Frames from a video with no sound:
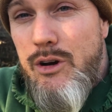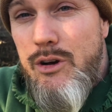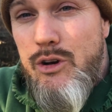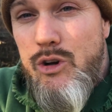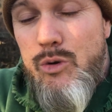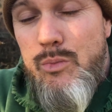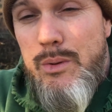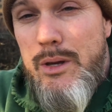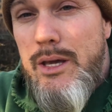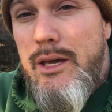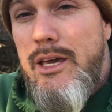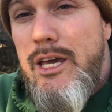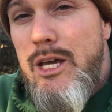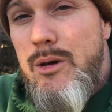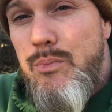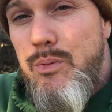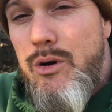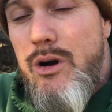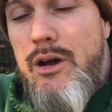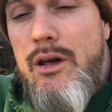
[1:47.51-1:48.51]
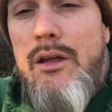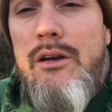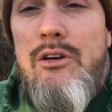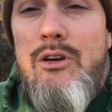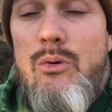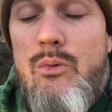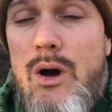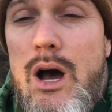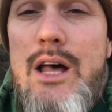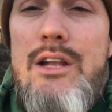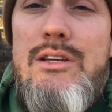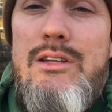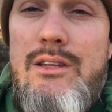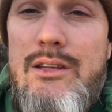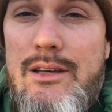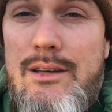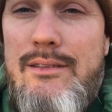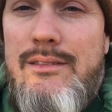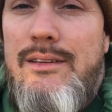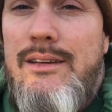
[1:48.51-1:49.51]
a new beekeeper and you're watching
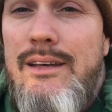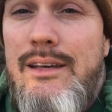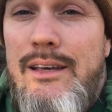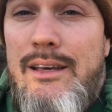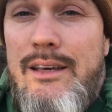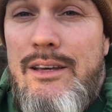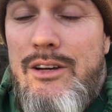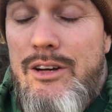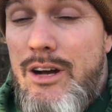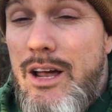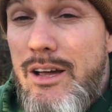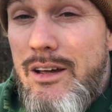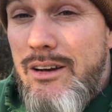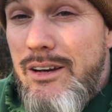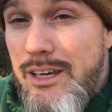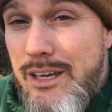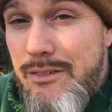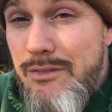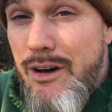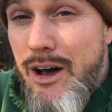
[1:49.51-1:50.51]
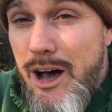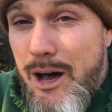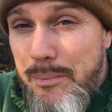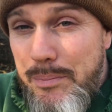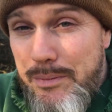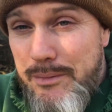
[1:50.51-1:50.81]
this, you're not going to give up.